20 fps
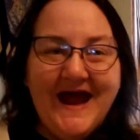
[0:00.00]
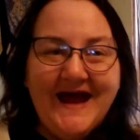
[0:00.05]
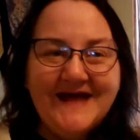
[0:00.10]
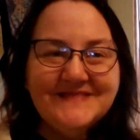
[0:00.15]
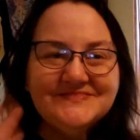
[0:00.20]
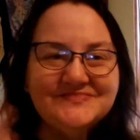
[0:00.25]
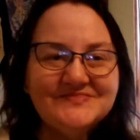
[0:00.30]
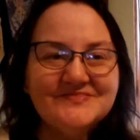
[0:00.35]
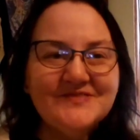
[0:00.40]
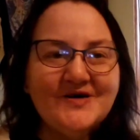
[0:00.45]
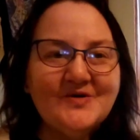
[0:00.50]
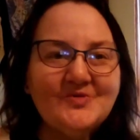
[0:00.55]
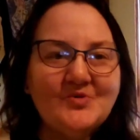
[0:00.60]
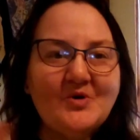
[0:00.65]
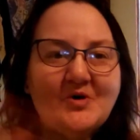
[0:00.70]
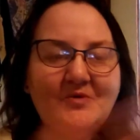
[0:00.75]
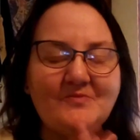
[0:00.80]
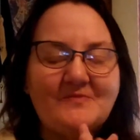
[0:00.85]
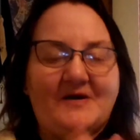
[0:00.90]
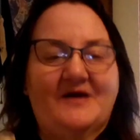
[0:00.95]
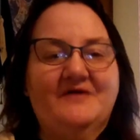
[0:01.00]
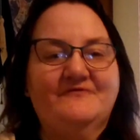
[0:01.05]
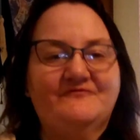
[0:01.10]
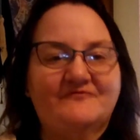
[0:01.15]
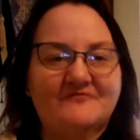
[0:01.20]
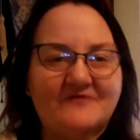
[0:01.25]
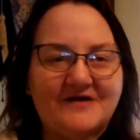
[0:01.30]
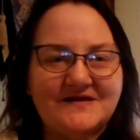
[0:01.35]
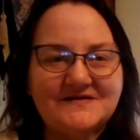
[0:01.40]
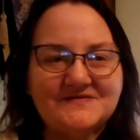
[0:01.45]
Hello, all my
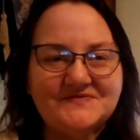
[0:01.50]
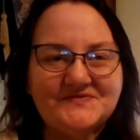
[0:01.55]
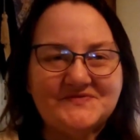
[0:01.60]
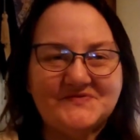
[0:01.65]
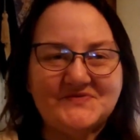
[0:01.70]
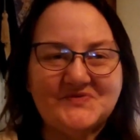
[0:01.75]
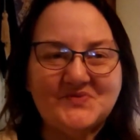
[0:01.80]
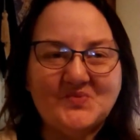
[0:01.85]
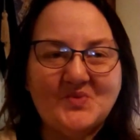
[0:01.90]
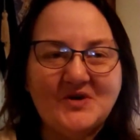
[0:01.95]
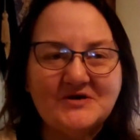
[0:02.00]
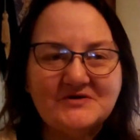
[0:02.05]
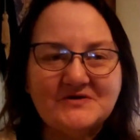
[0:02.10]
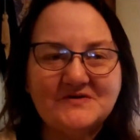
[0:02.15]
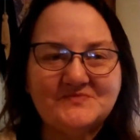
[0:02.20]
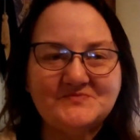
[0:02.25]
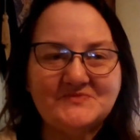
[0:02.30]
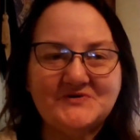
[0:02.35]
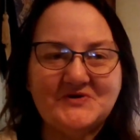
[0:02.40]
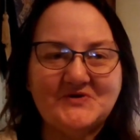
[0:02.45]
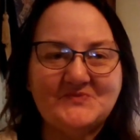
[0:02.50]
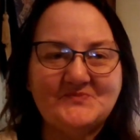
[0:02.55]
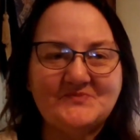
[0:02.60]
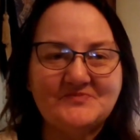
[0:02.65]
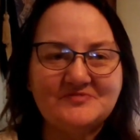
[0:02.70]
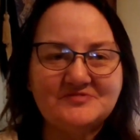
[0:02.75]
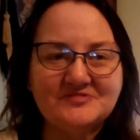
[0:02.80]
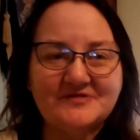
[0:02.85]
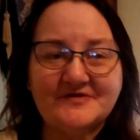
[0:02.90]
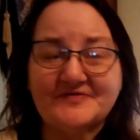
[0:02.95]
friends. Welcome to
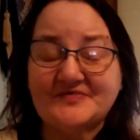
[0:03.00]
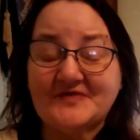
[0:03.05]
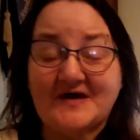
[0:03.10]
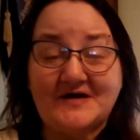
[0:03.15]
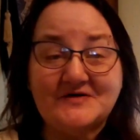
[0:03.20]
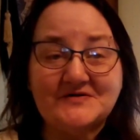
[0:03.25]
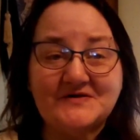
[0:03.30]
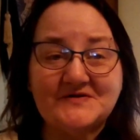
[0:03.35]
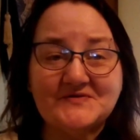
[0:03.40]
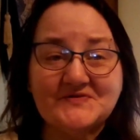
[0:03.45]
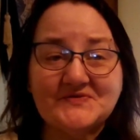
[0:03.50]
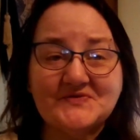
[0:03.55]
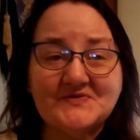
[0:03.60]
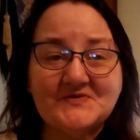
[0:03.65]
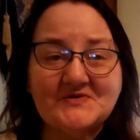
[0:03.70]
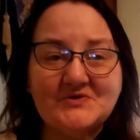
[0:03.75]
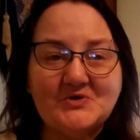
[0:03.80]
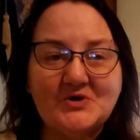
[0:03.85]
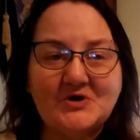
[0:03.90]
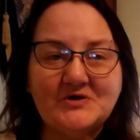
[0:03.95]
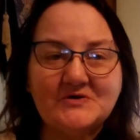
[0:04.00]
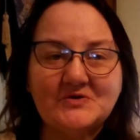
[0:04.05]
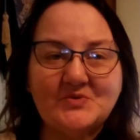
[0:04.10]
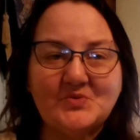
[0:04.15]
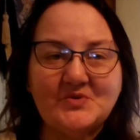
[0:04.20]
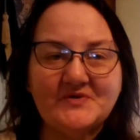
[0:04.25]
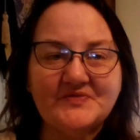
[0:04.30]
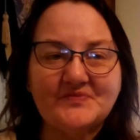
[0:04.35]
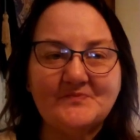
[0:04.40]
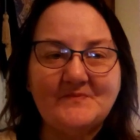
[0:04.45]
Lethalia's Little Hook
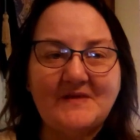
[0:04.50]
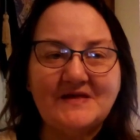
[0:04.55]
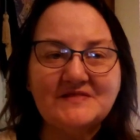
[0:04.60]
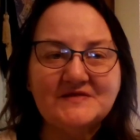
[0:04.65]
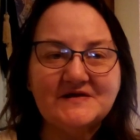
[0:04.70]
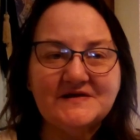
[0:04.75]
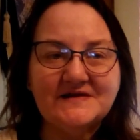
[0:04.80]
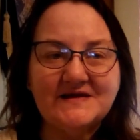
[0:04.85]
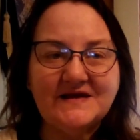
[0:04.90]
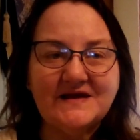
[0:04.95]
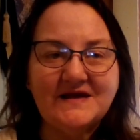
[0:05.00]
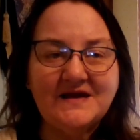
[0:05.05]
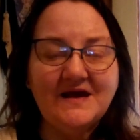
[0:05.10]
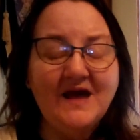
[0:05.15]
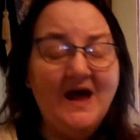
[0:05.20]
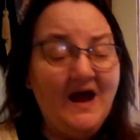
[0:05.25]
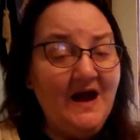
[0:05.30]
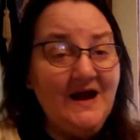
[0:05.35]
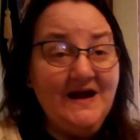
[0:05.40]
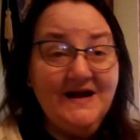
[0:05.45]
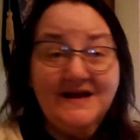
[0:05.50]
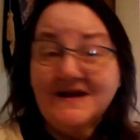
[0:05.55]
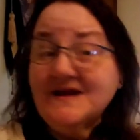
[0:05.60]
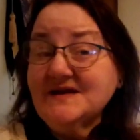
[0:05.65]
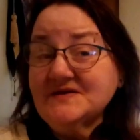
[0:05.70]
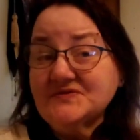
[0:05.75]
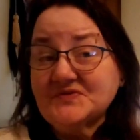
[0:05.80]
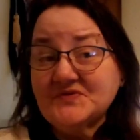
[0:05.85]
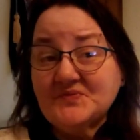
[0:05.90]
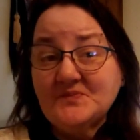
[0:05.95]
with Melanie.
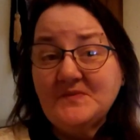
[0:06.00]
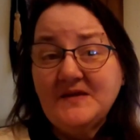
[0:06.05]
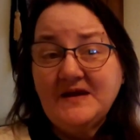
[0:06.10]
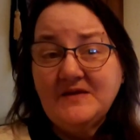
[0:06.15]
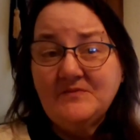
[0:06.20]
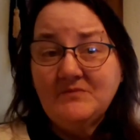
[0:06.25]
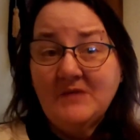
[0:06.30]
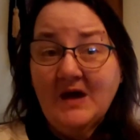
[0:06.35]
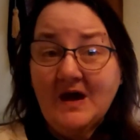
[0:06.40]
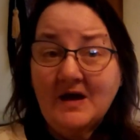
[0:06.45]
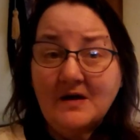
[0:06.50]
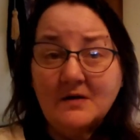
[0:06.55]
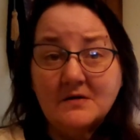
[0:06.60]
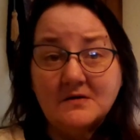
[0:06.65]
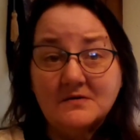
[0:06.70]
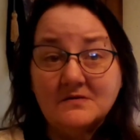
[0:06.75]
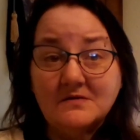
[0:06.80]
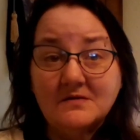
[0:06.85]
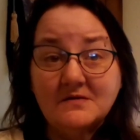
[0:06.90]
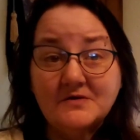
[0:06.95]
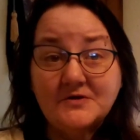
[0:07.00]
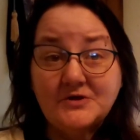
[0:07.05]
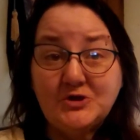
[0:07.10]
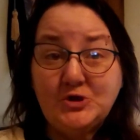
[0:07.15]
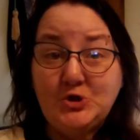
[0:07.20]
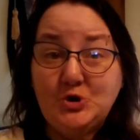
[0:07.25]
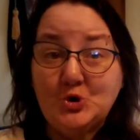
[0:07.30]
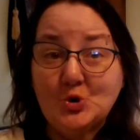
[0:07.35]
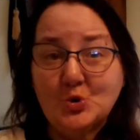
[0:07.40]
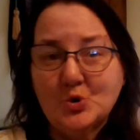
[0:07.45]
It's me, Mel,
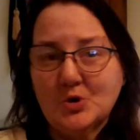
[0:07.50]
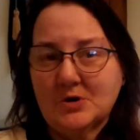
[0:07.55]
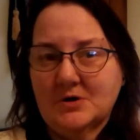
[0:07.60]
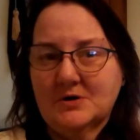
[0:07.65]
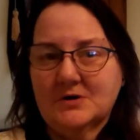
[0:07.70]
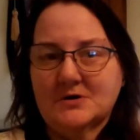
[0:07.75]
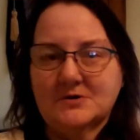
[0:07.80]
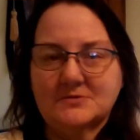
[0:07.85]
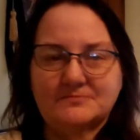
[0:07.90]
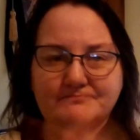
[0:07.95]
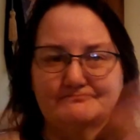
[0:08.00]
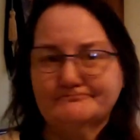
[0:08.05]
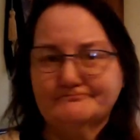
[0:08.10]
your,